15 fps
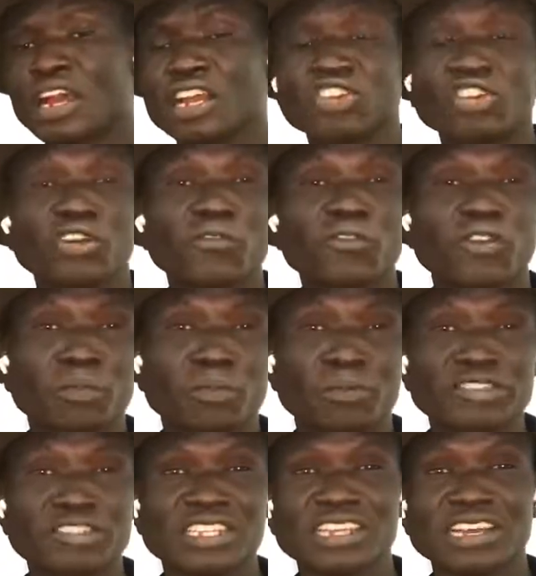John Frog
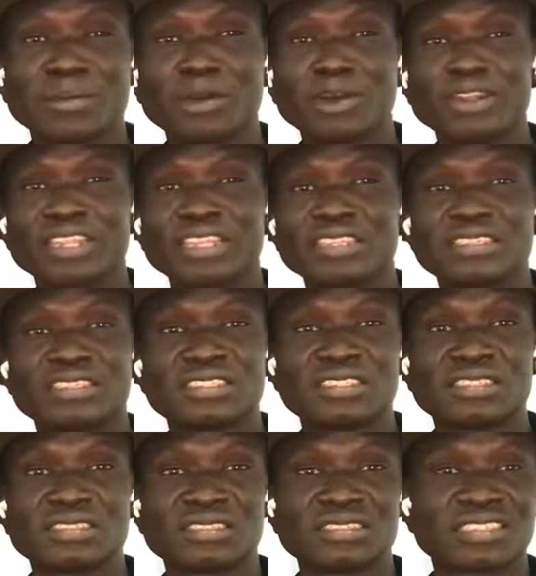posting about this
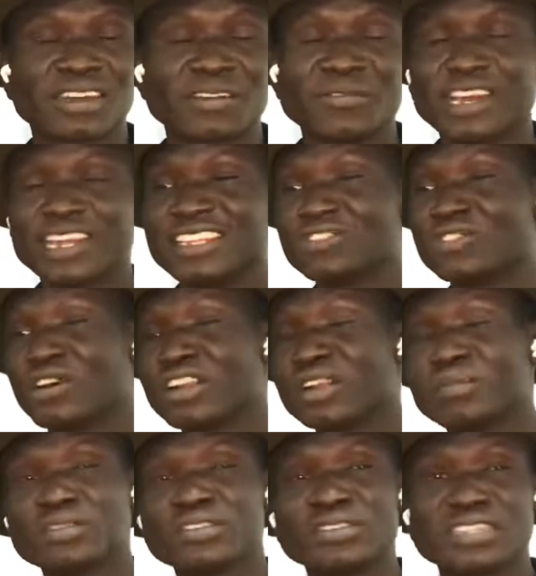stuff that is going to
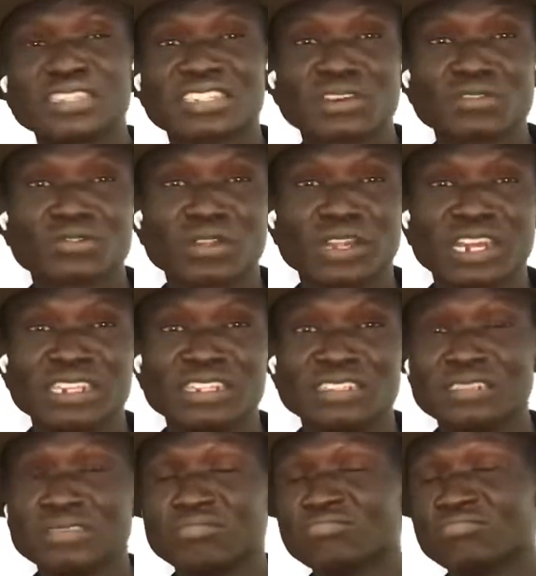represent South Sudan
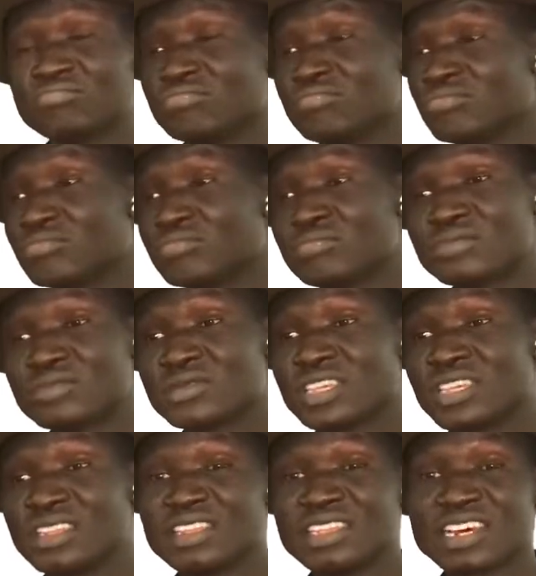
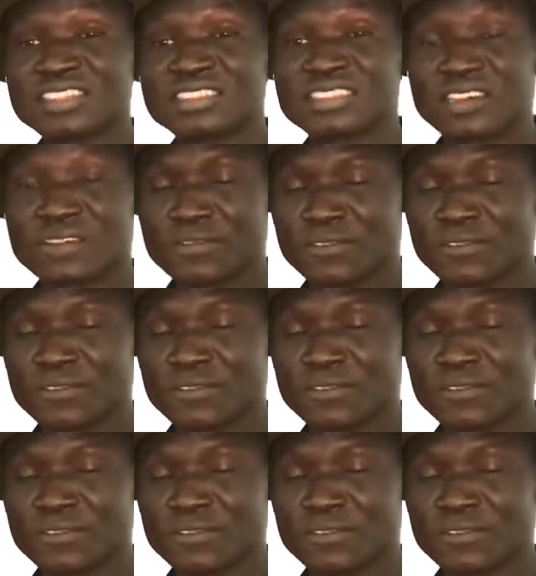in that stuff